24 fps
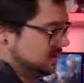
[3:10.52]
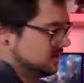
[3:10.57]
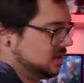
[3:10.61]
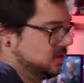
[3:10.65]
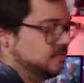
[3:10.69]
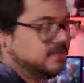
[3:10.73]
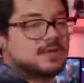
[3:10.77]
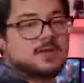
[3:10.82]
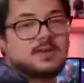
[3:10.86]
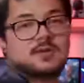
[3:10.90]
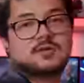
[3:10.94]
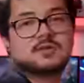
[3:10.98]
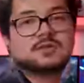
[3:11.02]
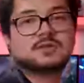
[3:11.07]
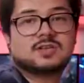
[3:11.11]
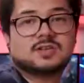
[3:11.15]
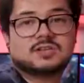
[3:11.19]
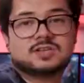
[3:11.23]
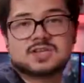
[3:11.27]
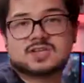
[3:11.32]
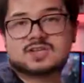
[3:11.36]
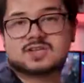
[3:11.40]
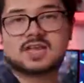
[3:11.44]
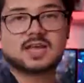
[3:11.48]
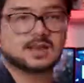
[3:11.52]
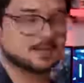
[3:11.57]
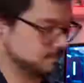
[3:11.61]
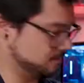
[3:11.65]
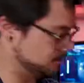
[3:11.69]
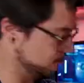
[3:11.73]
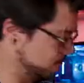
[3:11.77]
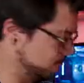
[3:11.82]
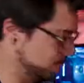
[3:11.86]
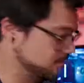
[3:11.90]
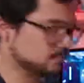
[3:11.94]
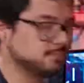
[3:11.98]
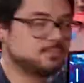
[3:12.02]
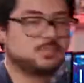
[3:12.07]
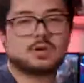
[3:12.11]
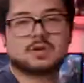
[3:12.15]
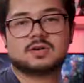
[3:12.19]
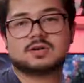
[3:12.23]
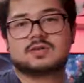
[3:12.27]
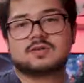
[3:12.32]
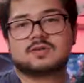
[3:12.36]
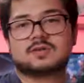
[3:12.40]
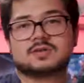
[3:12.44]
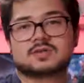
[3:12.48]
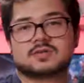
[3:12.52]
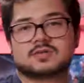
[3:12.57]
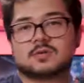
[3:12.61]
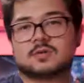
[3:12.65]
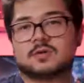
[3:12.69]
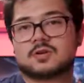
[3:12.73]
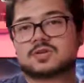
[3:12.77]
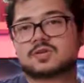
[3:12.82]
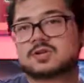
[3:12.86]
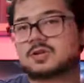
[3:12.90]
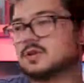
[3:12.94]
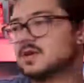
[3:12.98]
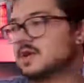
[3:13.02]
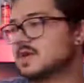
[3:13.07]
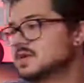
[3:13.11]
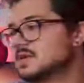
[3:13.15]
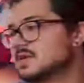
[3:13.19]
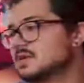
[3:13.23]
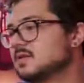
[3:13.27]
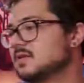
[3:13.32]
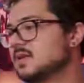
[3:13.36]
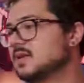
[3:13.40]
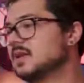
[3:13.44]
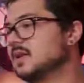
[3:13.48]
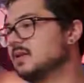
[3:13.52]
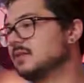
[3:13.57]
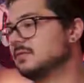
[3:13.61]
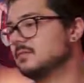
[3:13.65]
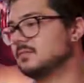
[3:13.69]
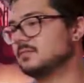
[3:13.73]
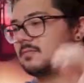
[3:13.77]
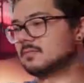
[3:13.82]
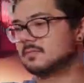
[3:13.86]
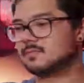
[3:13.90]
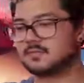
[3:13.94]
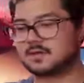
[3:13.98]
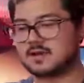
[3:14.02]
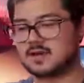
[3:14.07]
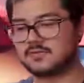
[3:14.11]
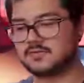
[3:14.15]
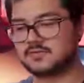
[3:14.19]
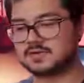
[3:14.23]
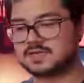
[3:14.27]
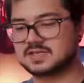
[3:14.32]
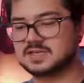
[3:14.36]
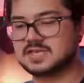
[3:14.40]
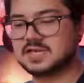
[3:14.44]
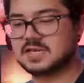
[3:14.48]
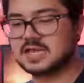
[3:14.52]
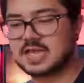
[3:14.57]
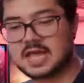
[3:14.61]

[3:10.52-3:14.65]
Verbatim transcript: So they usually just get put into the storage closet and never seen